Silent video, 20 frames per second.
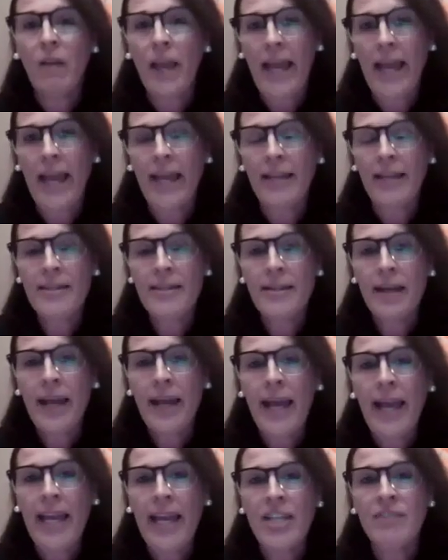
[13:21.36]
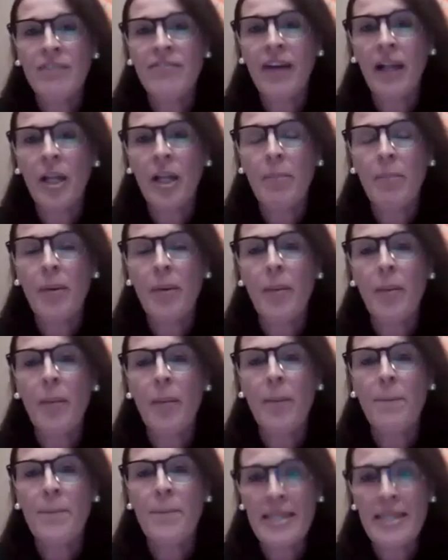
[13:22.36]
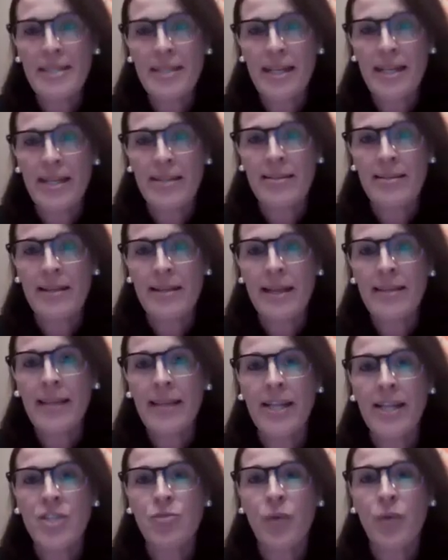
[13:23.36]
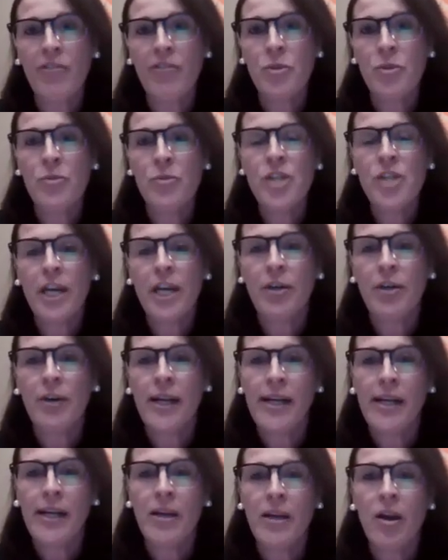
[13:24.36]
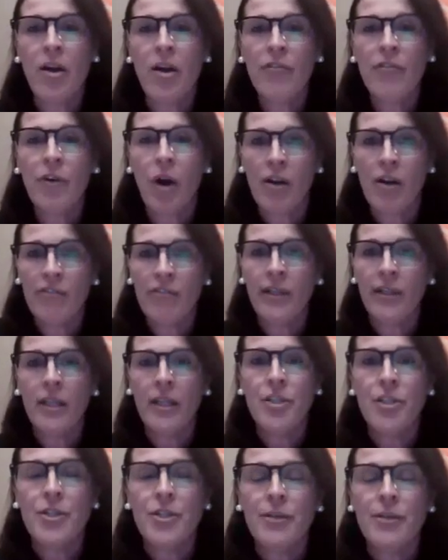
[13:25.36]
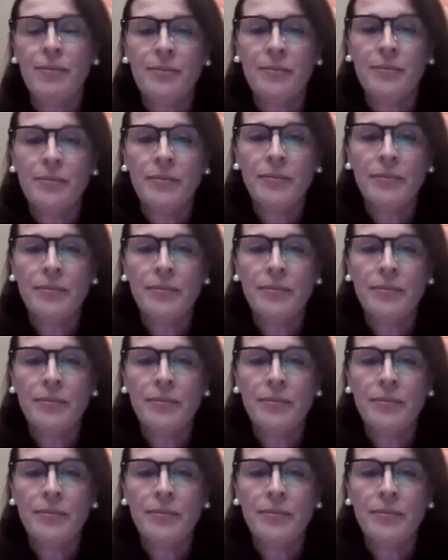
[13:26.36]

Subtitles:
a land and develop business that is revenue generating for our village.